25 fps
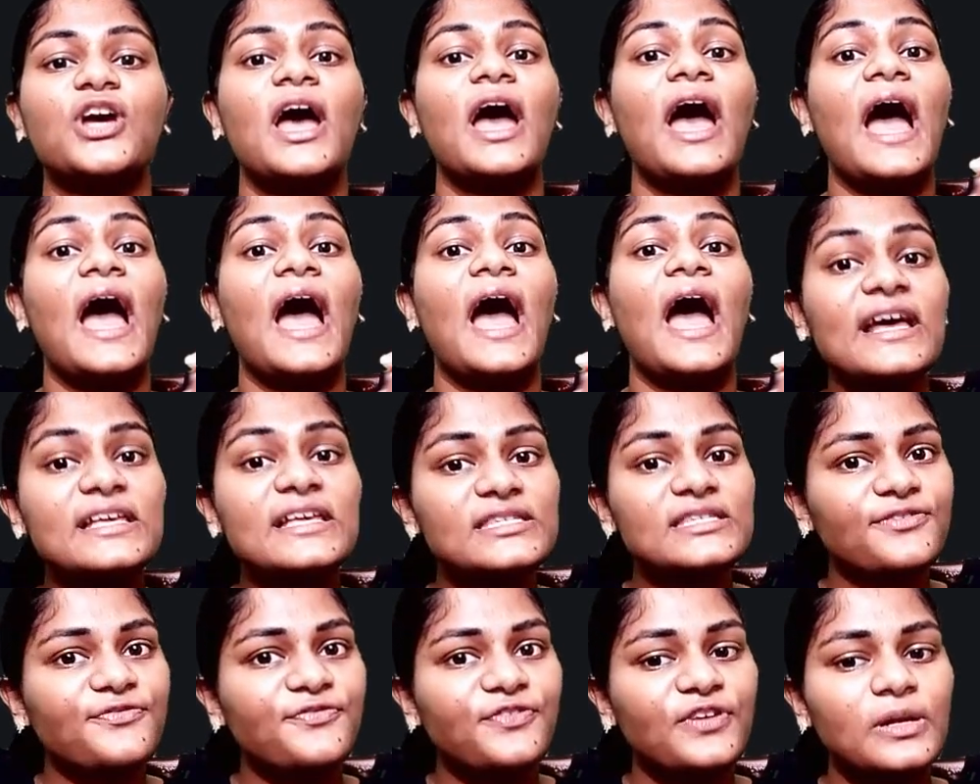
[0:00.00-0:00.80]
as the
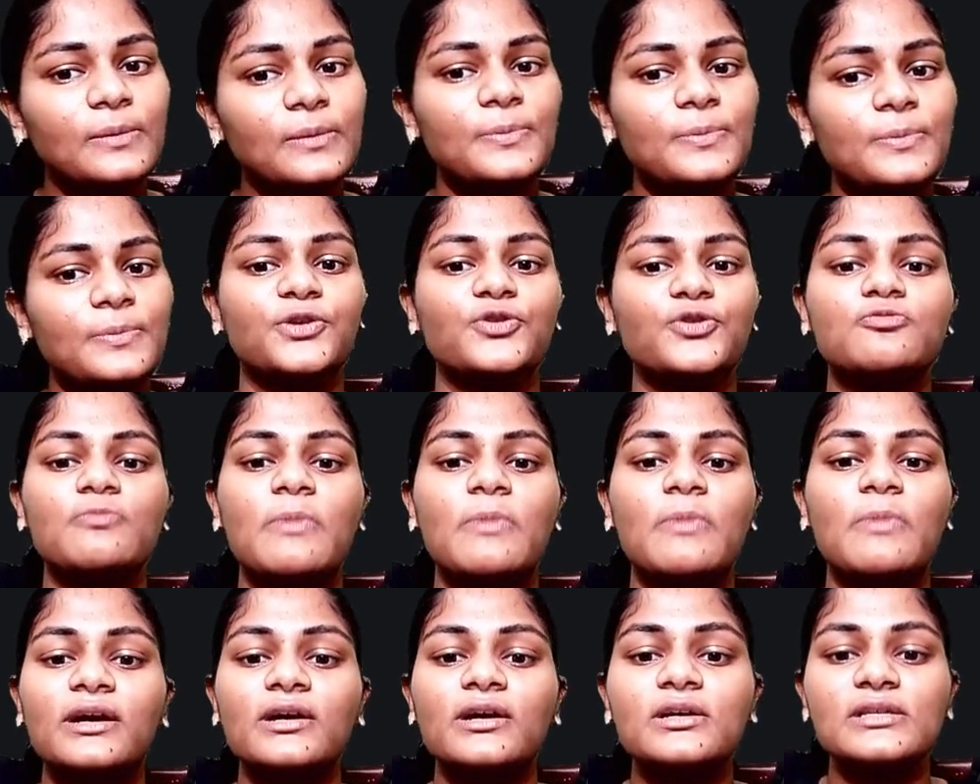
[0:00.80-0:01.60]
field produced by
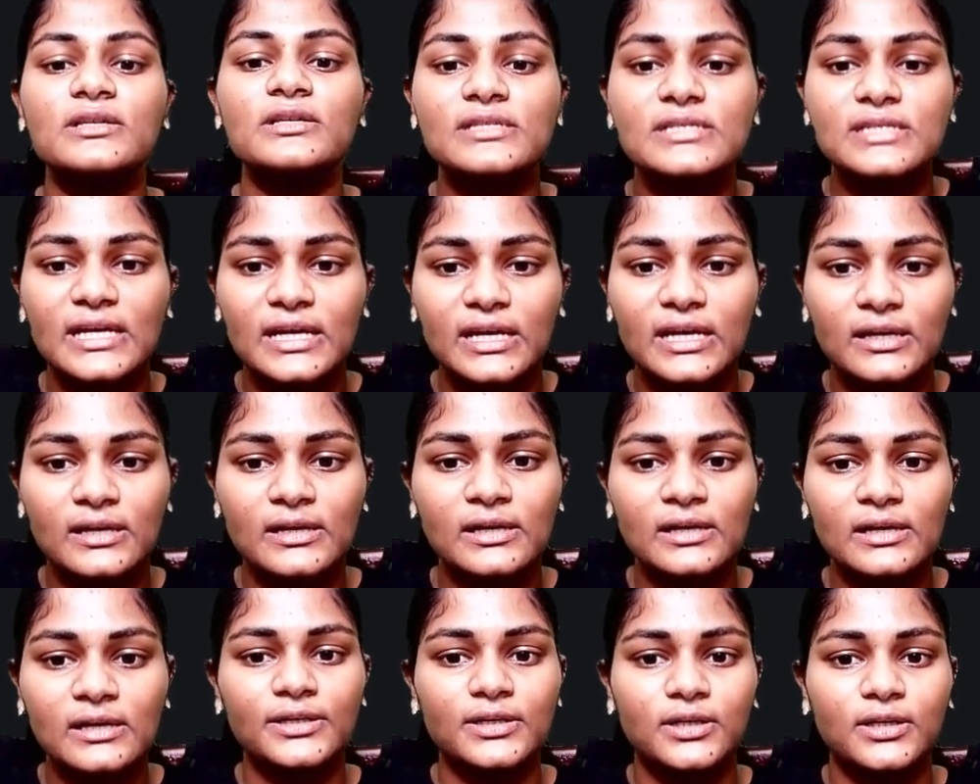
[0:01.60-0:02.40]
a single
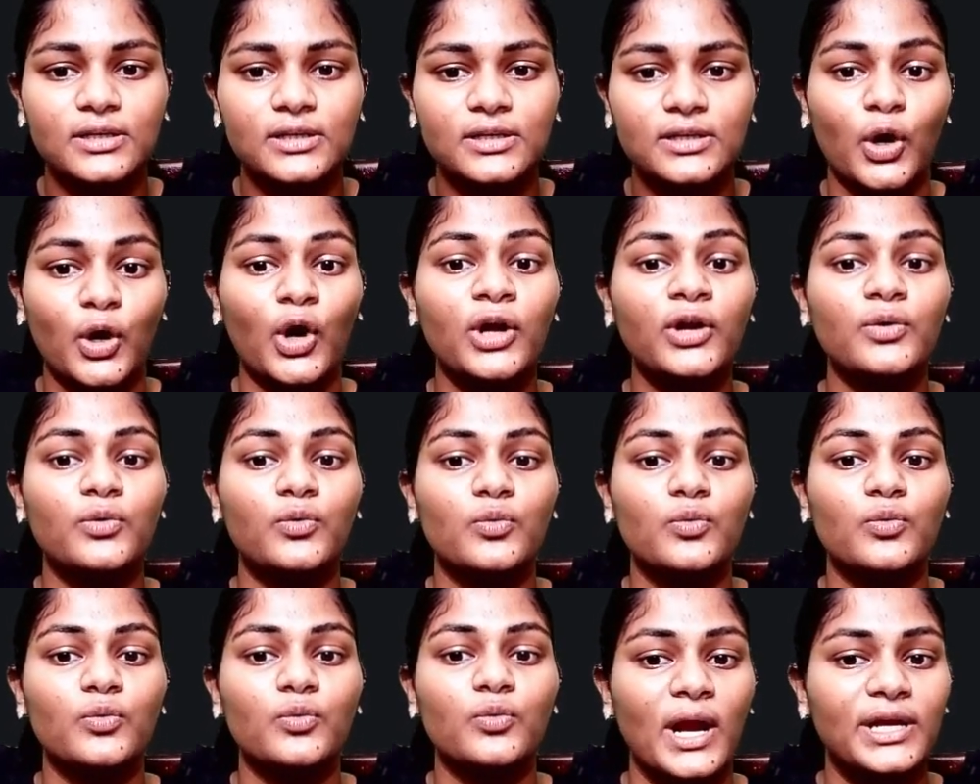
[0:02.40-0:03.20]
turn or
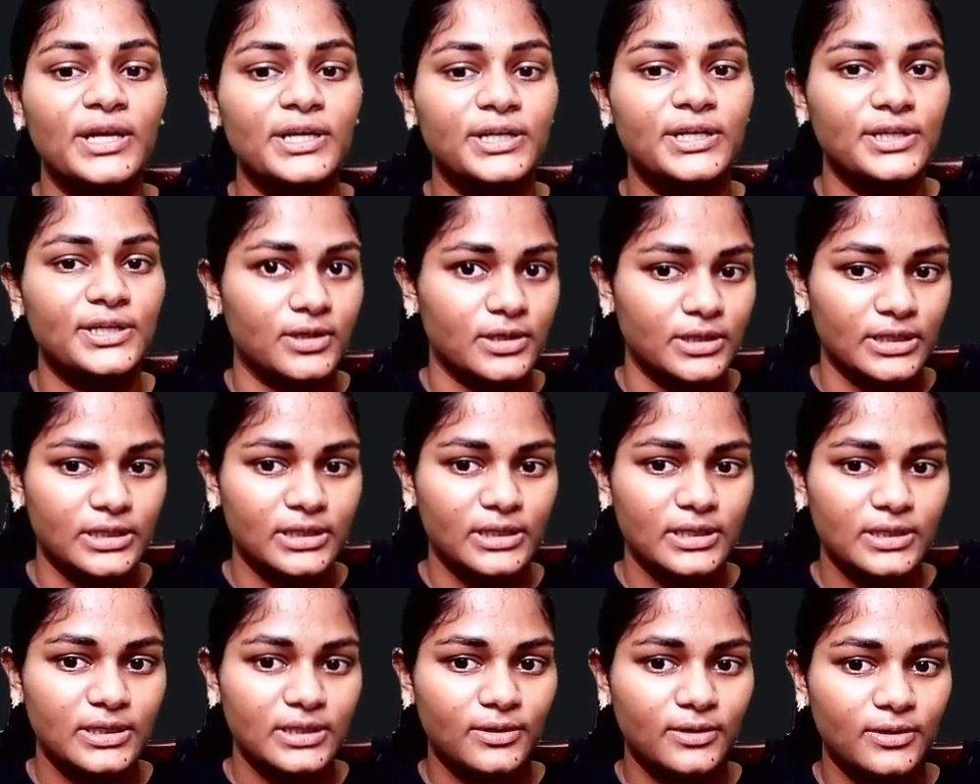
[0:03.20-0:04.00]
one turn.
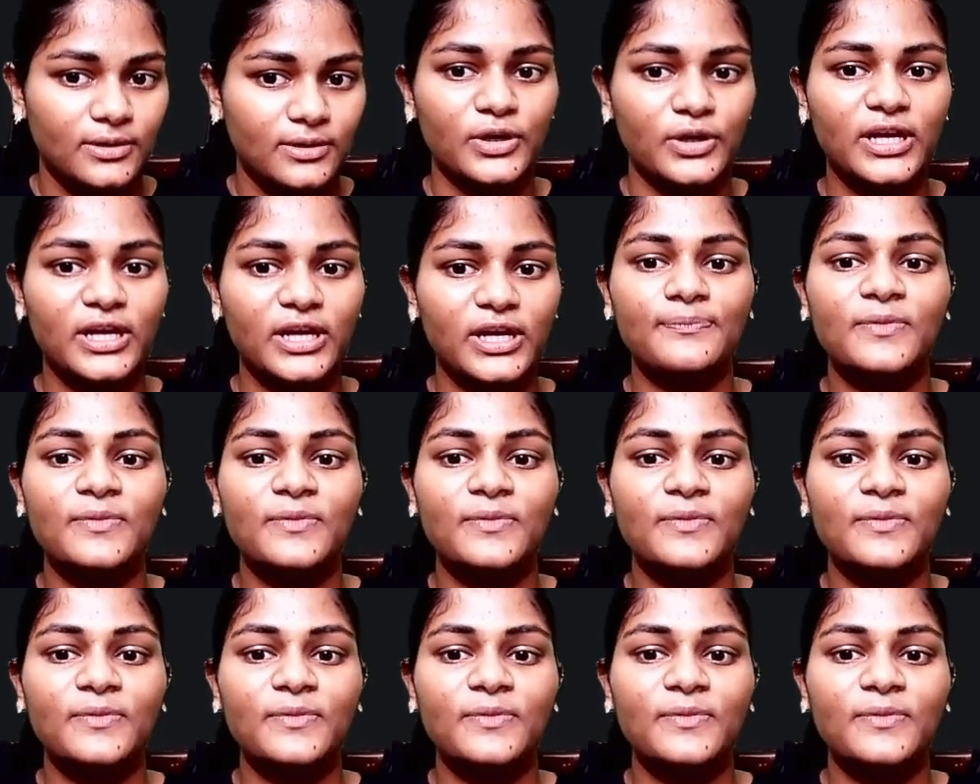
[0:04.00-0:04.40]
Okay.